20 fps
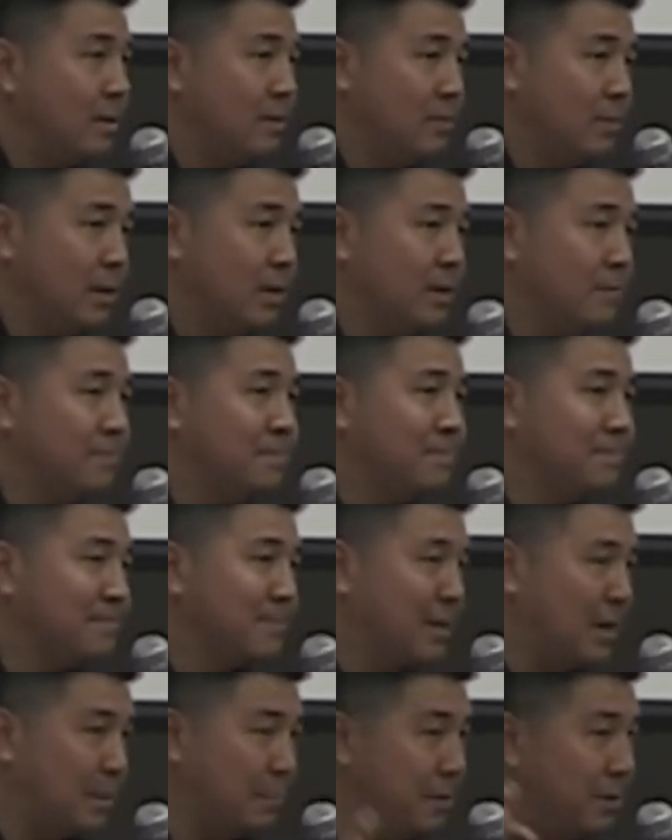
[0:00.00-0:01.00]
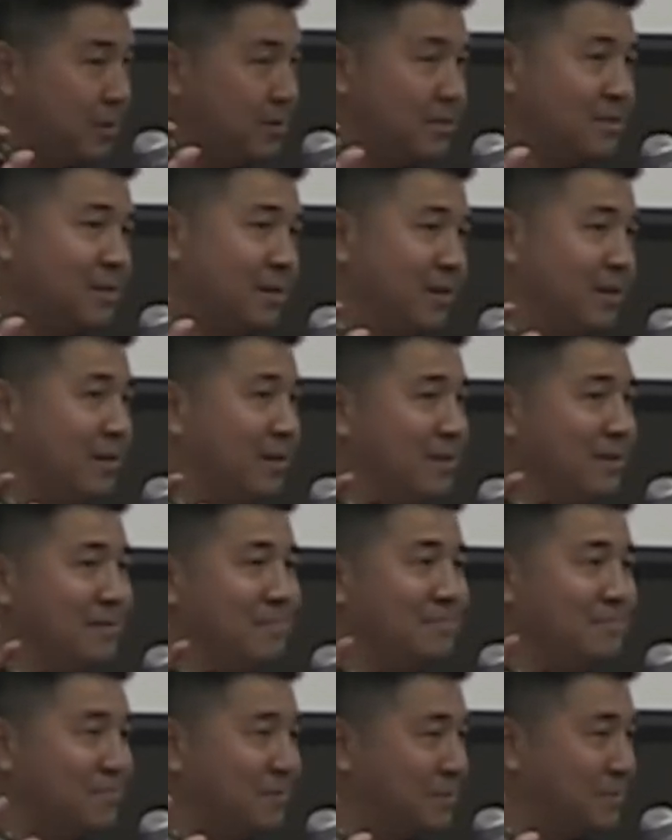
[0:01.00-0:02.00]
well, I'm here to tell
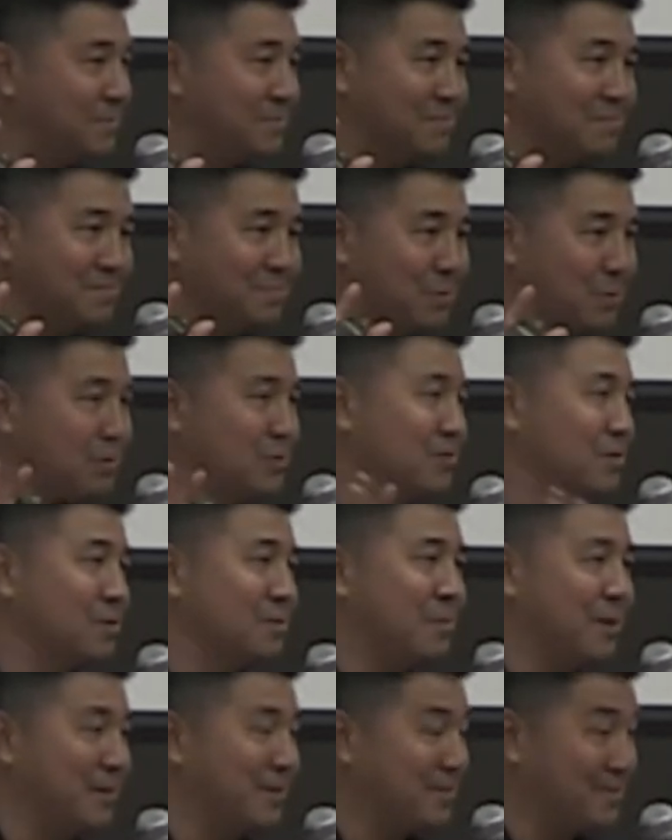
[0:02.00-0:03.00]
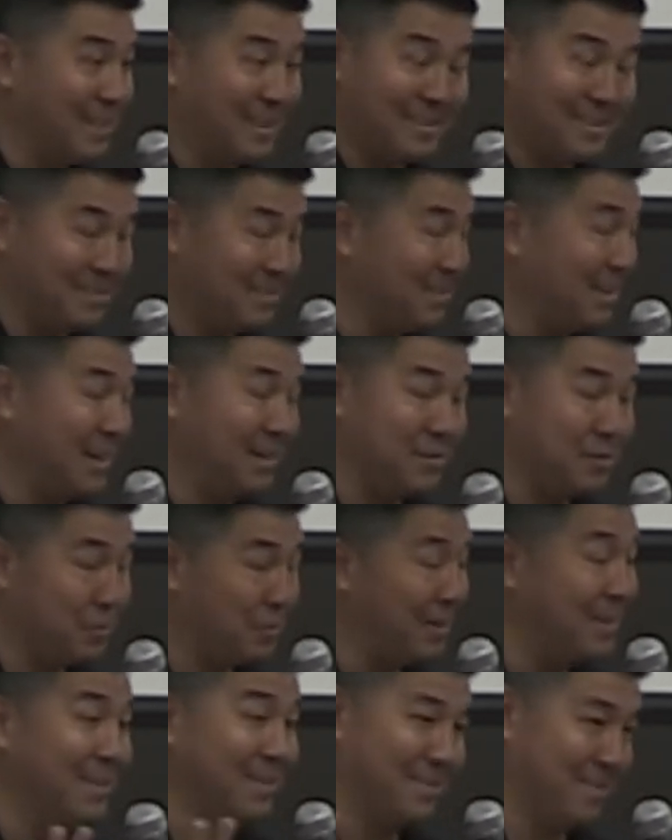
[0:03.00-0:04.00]
you from personal experience, that does not do
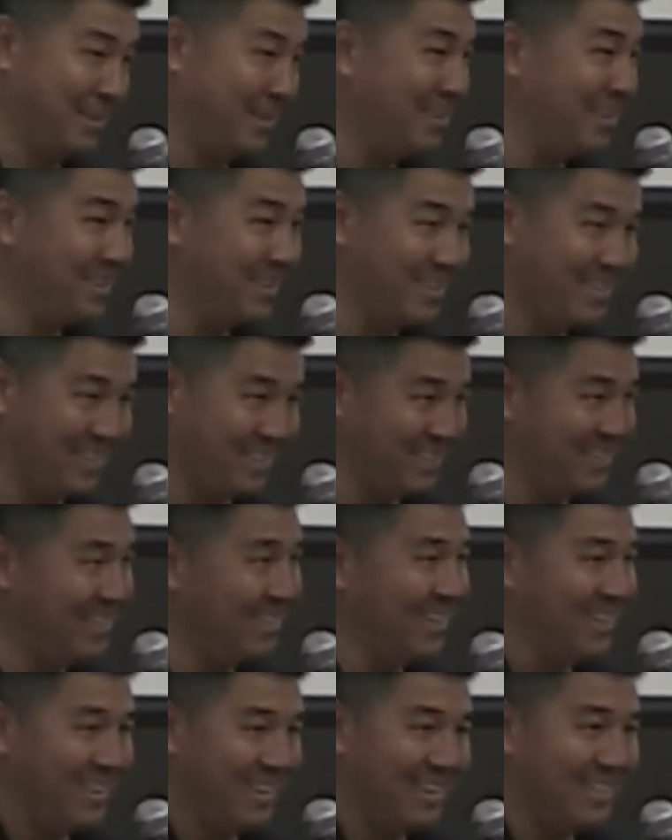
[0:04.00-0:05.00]
anything.